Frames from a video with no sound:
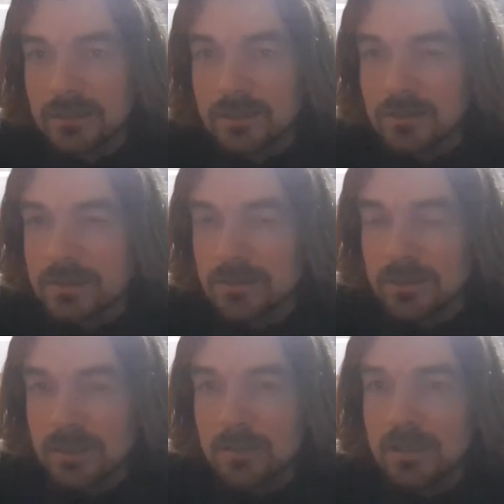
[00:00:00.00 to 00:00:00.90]
Because
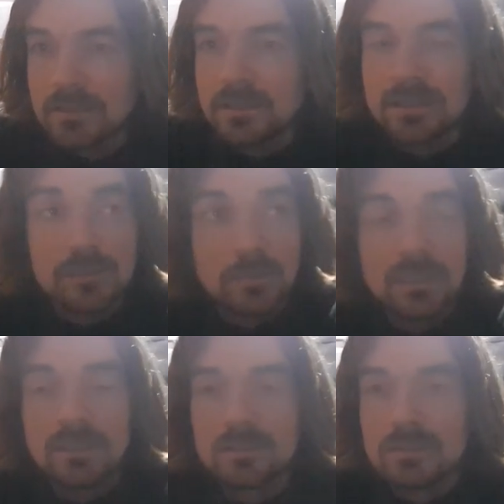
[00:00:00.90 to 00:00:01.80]
how hard can it
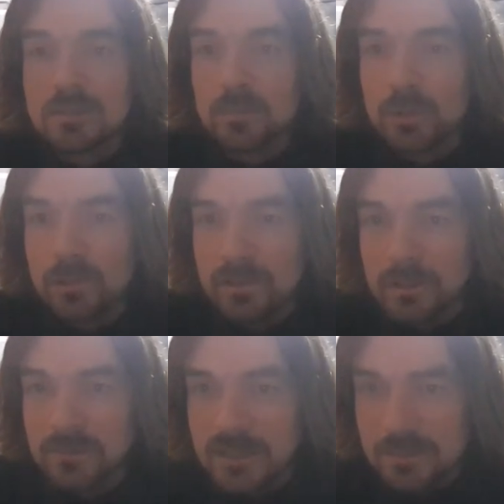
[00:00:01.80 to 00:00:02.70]
be? You're just spurring
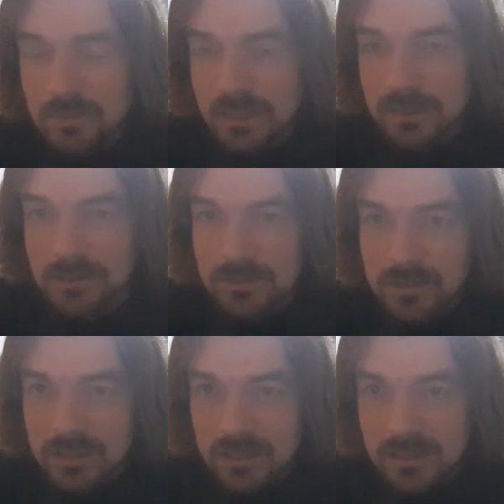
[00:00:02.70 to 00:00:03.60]
up these big old
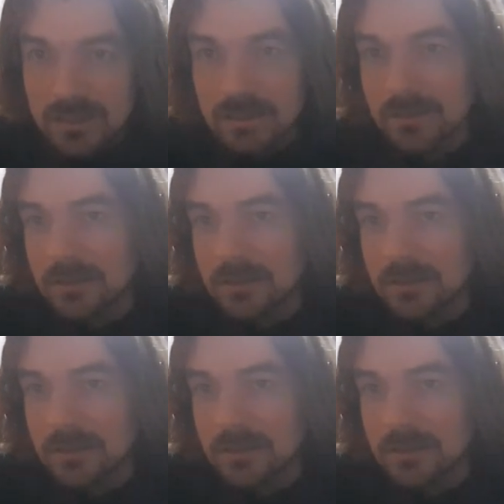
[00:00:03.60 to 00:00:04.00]
trees,